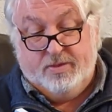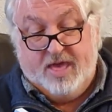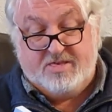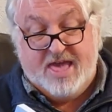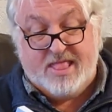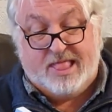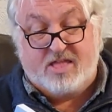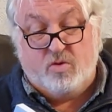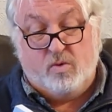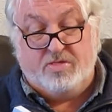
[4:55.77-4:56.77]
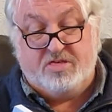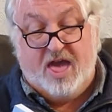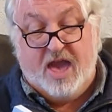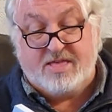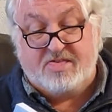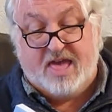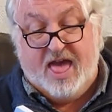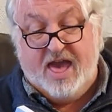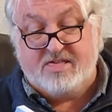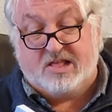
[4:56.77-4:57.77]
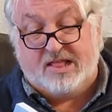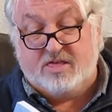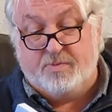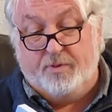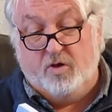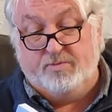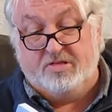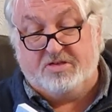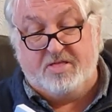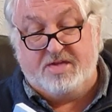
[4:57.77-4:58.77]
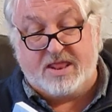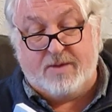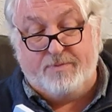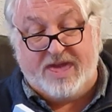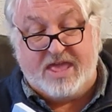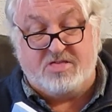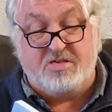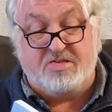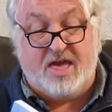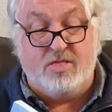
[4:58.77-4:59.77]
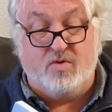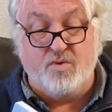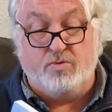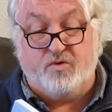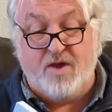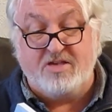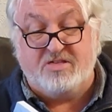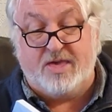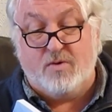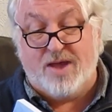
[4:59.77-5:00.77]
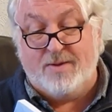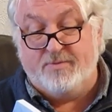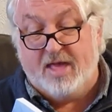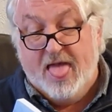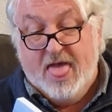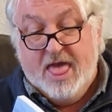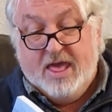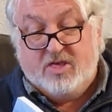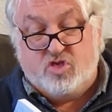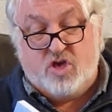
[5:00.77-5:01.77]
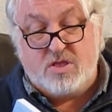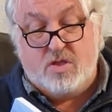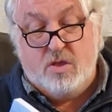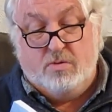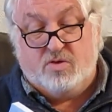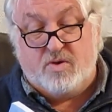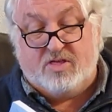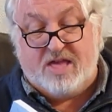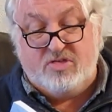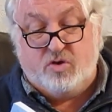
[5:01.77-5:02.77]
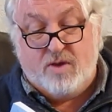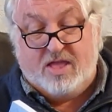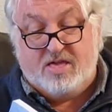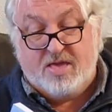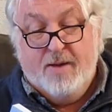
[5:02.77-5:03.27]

Its head lay to one side, its eyes glass baubles containing beads designed to roll crazily around. His chin and nose were exaggerated,